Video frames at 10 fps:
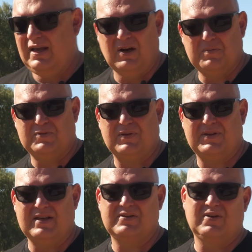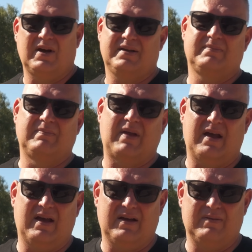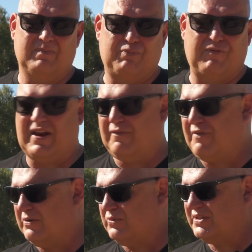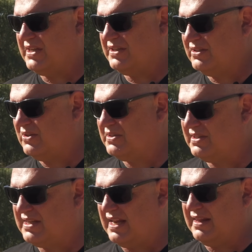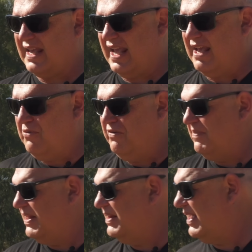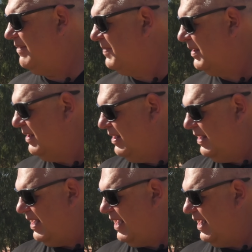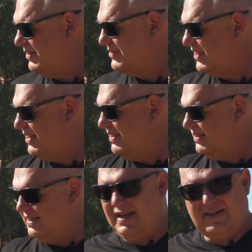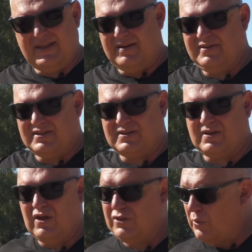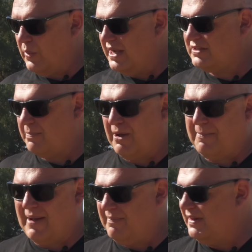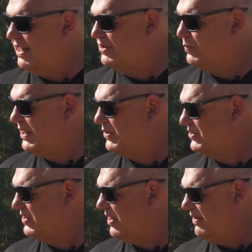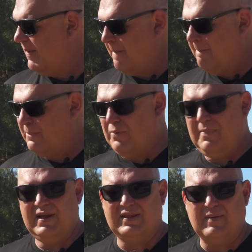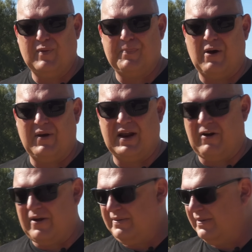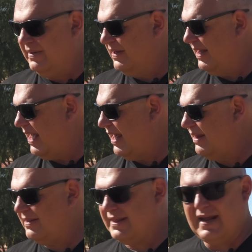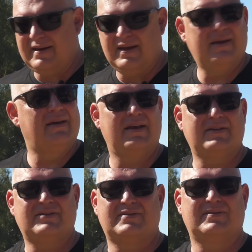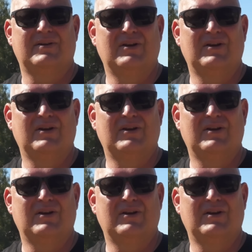helps with things like preventing fungal diseases because it's getting the air movement in there. And yeah, then just the weeds that pop up in the next week or so, boom, hit them with bow and arrow, and then it's